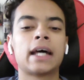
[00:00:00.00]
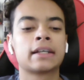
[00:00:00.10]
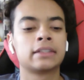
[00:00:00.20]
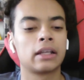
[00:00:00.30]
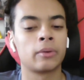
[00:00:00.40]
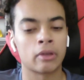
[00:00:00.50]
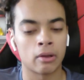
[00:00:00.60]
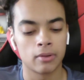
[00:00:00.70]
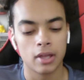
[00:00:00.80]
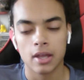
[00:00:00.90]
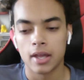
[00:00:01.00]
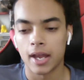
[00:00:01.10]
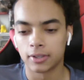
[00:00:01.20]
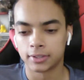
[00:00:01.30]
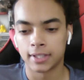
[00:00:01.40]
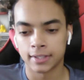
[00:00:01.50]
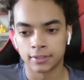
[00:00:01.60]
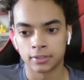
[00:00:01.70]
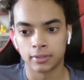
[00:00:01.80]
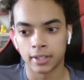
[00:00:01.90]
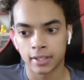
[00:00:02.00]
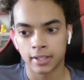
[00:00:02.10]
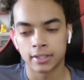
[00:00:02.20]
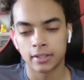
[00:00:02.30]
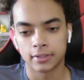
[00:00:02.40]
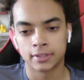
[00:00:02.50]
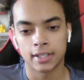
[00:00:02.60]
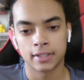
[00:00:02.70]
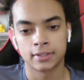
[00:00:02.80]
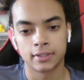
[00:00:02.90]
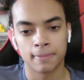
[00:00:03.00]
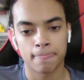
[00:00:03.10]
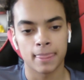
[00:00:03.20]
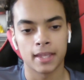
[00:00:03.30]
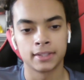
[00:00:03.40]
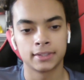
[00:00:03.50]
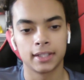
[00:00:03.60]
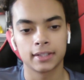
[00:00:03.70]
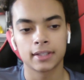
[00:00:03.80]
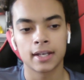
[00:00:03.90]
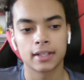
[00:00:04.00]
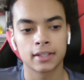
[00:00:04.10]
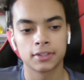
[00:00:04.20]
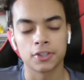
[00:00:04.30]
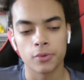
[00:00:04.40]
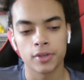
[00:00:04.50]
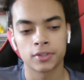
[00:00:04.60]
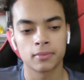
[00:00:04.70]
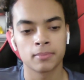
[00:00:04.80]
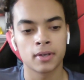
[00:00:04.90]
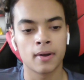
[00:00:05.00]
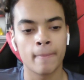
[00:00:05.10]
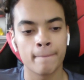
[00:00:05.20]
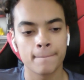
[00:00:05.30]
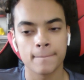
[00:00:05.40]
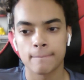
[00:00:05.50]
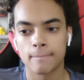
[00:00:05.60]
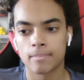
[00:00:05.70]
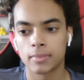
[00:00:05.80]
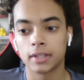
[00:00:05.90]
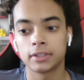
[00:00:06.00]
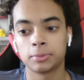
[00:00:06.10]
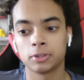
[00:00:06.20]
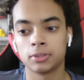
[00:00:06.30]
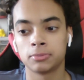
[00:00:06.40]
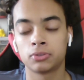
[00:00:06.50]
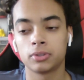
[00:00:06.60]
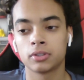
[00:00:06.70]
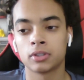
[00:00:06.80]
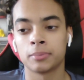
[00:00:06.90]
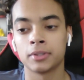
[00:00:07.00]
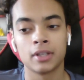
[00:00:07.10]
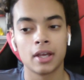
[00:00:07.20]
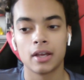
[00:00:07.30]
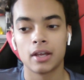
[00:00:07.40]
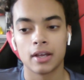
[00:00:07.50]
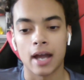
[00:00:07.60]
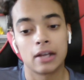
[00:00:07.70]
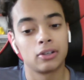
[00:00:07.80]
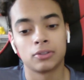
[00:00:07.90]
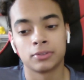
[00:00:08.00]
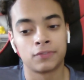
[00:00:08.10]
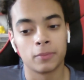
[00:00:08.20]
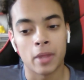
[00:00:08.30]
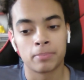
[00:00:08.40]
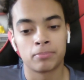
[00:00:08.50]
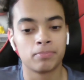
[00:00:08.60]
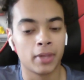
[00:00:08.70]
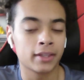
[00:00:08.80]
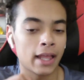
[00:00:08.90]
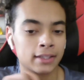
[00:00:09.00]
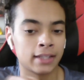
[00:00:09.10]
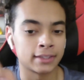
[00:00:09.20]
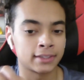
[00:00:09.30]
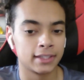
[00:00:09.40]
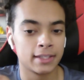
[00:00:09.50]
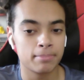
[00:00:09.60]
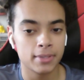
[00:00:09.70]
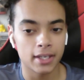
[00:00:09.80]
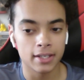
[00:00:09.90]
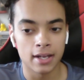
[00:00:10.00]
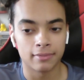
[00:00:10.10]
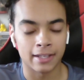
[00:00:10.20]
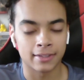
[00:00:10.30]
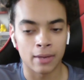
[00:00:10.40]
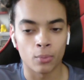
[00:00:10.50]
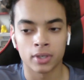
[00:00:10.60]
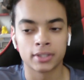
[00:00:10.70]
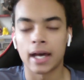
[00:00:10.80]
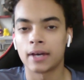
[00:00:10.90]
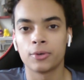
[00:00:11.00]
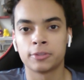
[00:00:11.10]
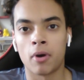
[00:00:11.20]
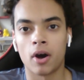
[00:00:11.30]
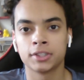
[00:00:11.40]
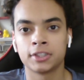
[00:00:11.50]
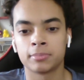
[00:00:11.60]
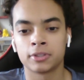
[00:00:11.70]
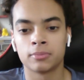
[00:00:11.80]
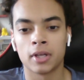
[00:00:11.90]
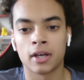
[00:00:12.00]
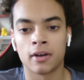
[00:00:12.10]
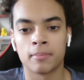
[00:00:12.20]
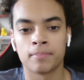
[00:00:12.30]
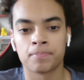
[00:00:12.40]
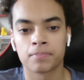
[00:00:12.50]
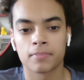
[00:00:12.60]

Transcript: Saxon, there we go. Harold Saxon, so, like, I guess Harold Saxon is, like, the kind of continuation, but, next episode seems really good. I mean, I don't know, from that, like, that snippet I got, like, that one, because I always pause it, but,